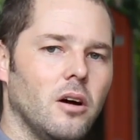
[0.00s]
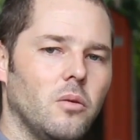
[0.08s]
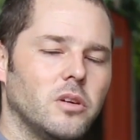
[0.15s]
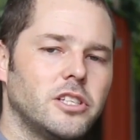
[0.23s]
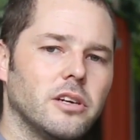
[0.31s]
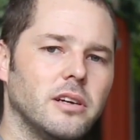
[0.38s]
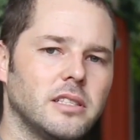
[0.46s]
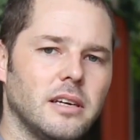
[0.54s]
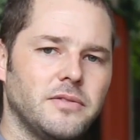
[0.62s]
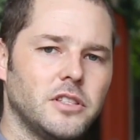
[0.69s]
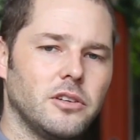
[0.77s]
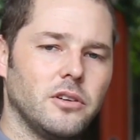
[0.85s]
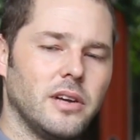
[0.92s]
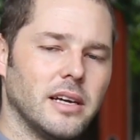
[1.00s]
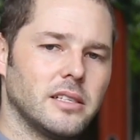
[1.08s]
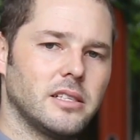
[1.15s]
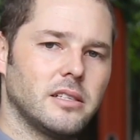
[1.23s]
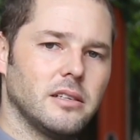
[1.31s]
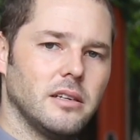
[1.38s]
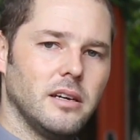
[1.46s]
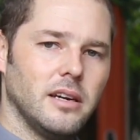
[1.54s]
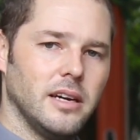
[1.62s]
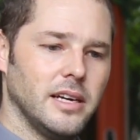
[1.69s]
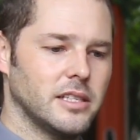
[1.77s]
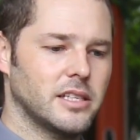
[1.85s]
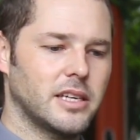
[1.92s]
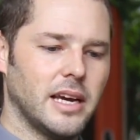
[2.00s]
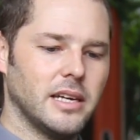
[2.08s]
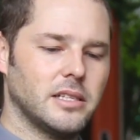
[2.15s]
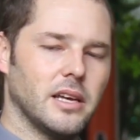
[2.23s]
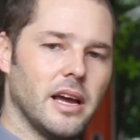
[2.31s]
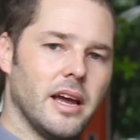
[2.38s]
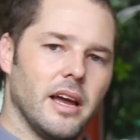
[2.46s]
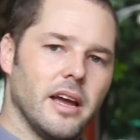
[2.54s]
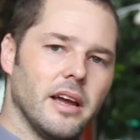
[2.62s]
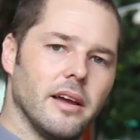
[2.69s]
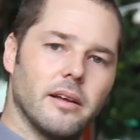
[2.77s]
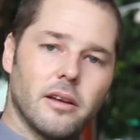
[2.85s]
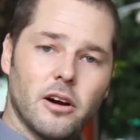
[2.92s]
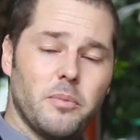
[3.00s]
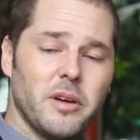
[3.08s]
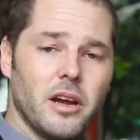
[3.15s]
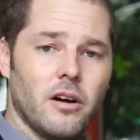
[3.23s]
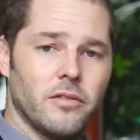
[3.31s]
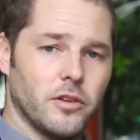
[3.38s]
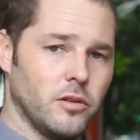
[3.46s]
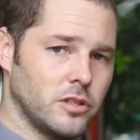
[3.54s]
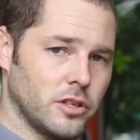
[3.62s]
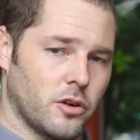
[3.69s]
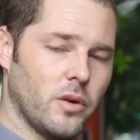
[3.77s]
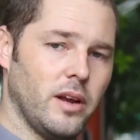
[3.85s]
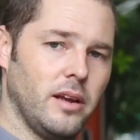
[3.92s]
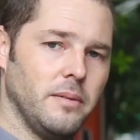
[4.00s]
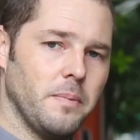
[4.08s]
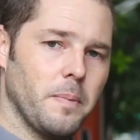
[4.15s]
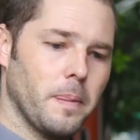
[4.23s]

what you're going to have to do next is get a copy of your degree